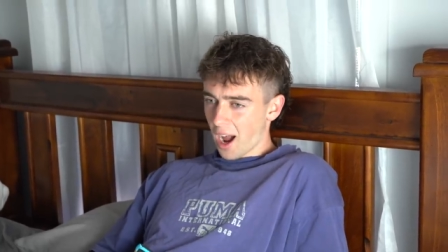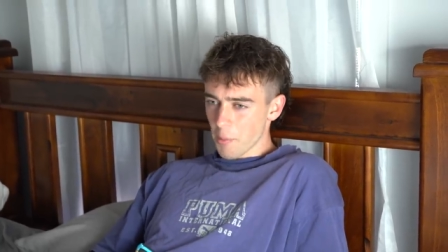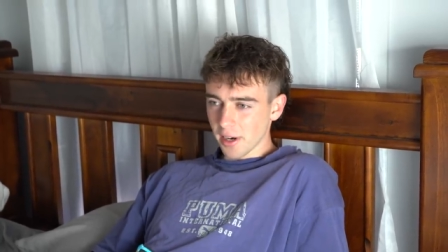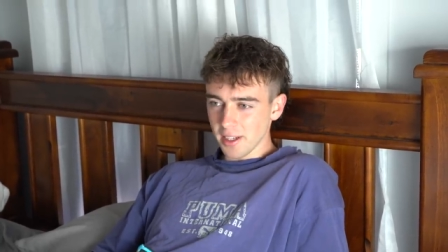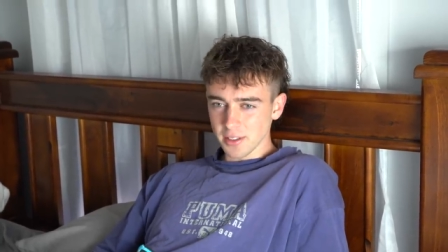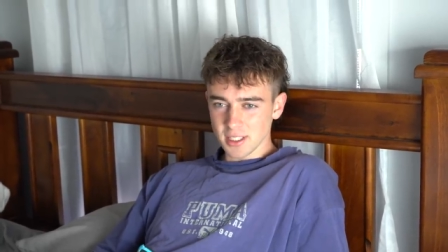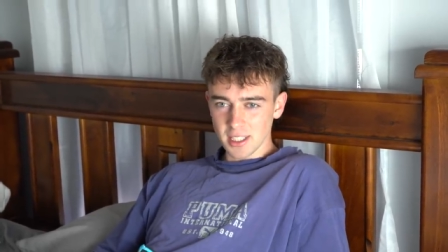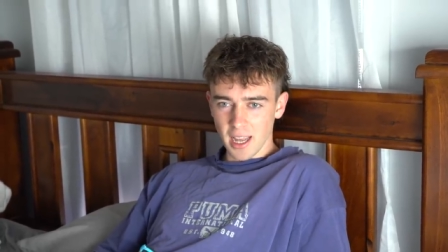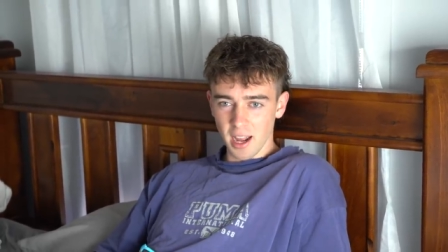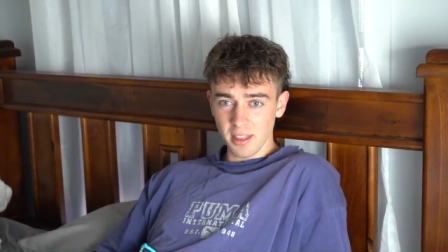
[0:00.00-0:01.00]
I might even
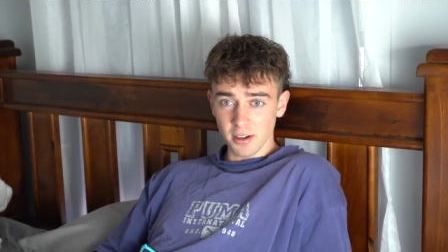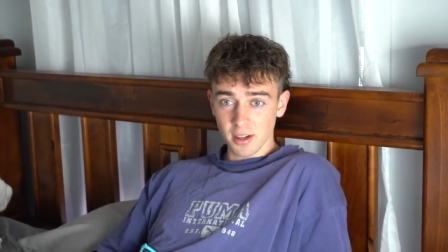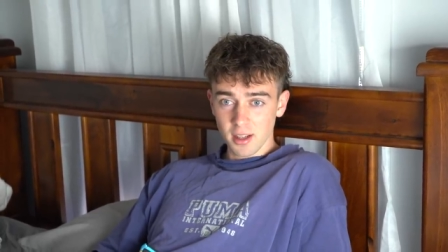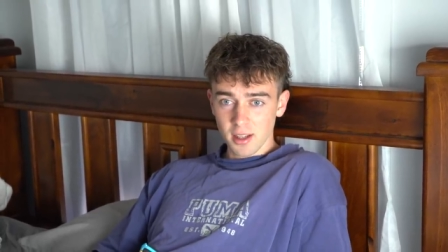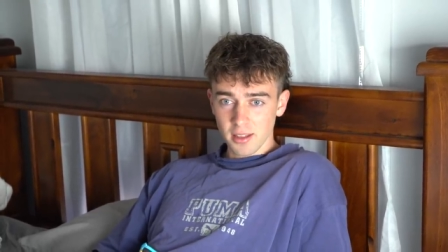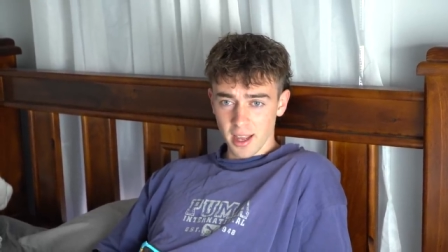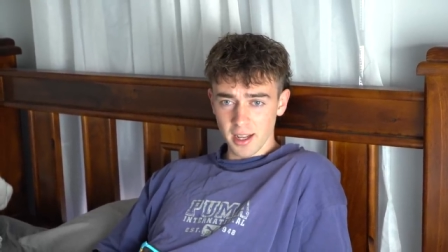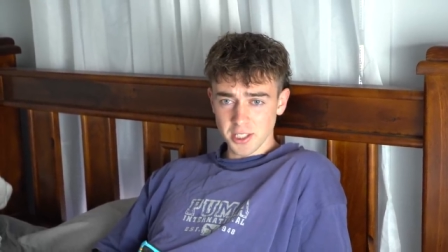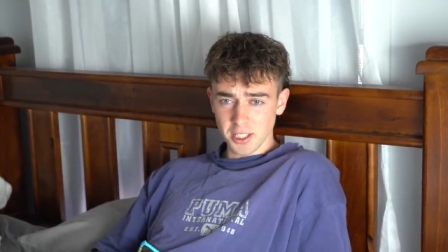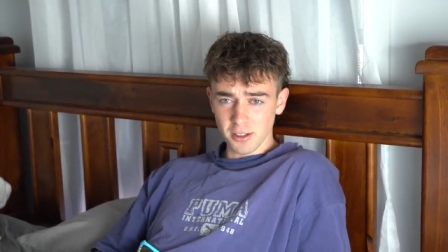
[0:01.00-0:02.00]
see Heather, the
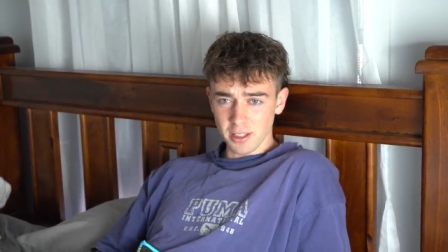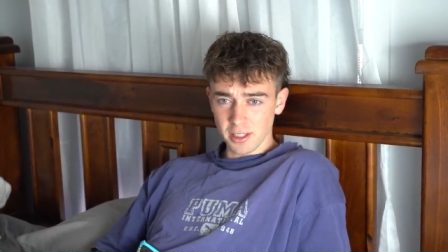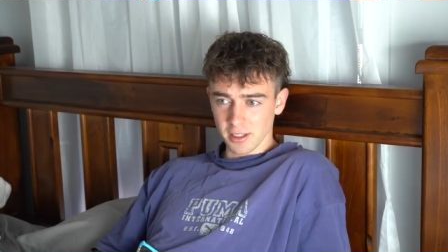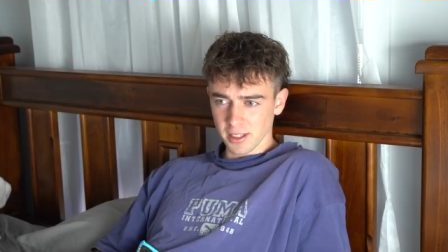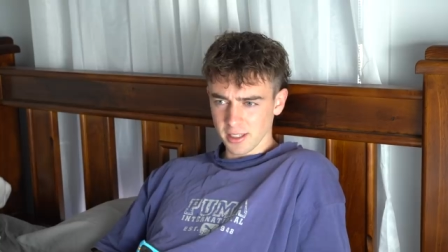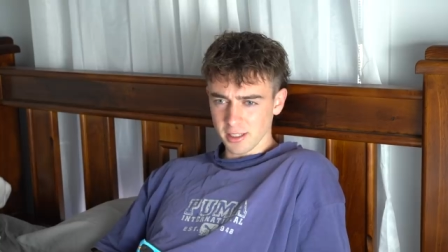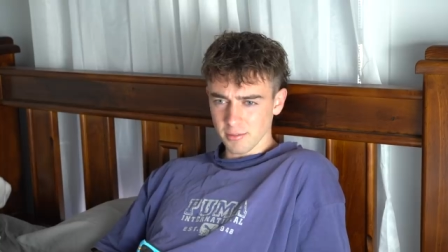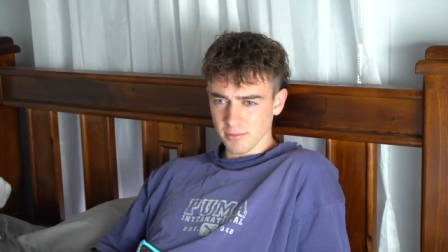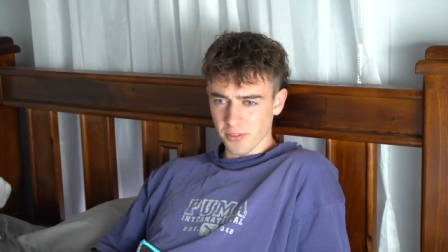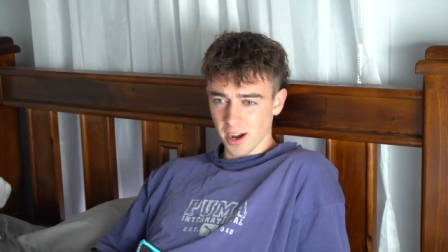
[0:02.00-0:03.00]
head cheerleader, and
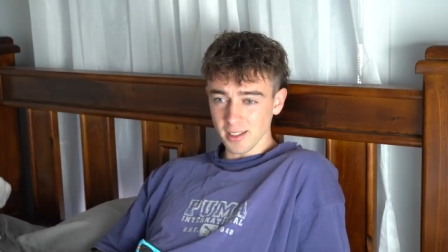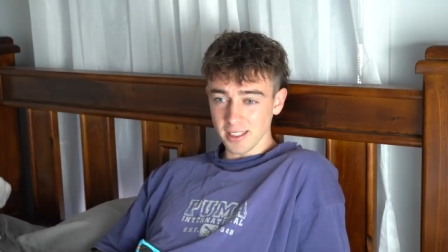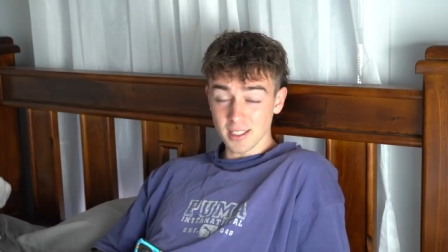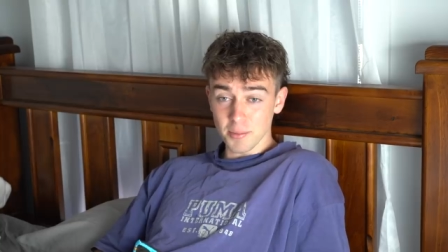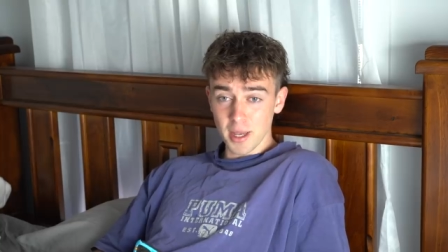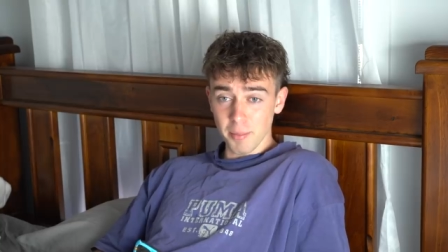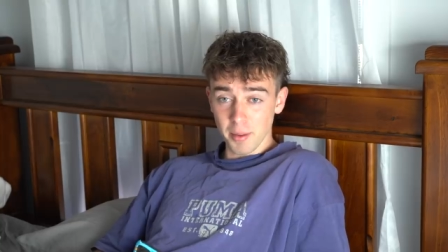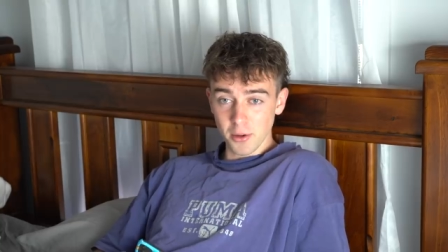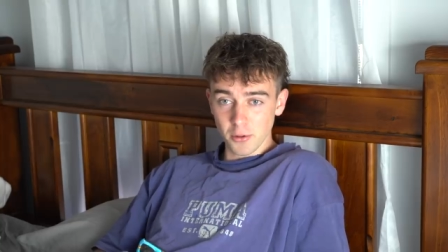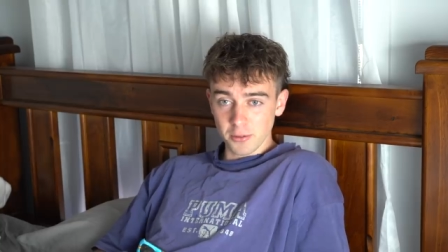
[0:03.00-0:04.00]
finally get to make
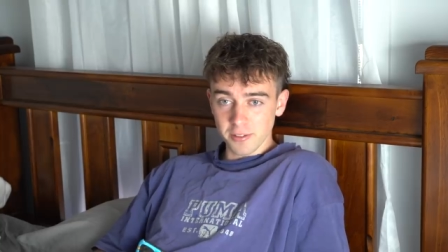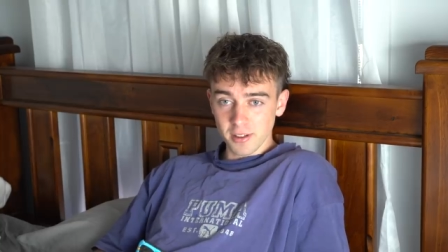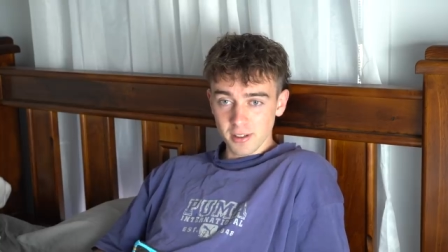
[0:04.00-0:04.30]
my move.